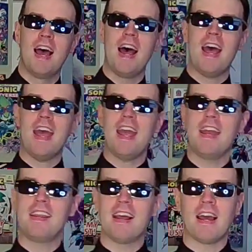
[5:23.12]

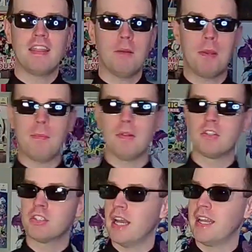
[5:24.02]
And I think people are
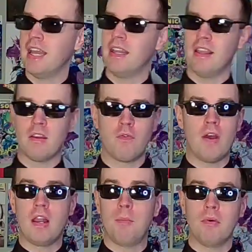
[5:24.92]
just kind of getting like
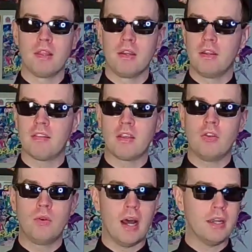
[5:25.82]
fed up with it. It's like you
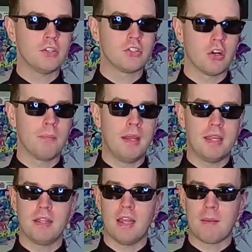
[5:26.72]
got to start
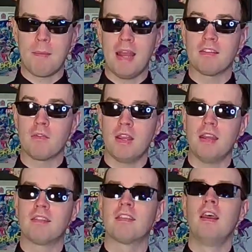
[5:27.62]
making like massive
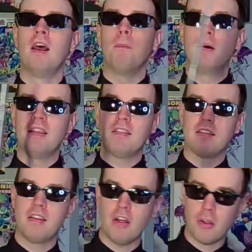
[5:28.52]
hits. But this is
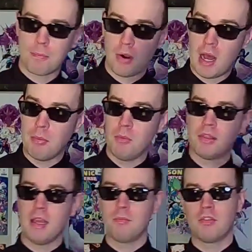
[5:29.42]
another problem with
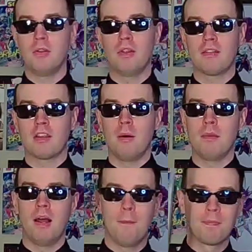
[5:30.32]
the MCU that's coming
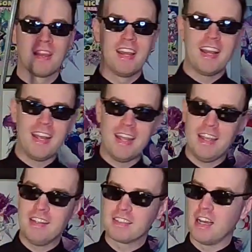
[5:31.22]
up,
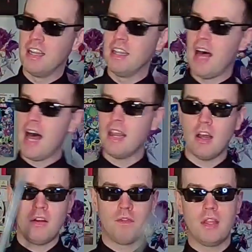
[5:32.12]
is a lot
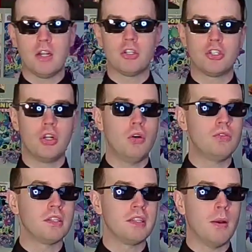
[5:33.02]
of their shows
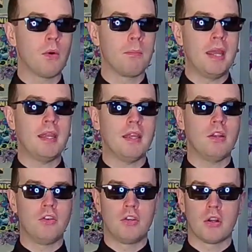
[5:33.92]
that they were
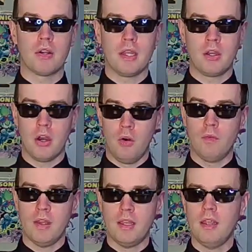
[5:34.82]
making during
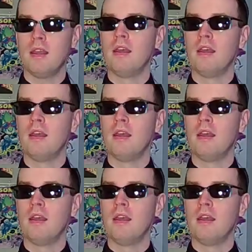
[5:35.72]
COVID.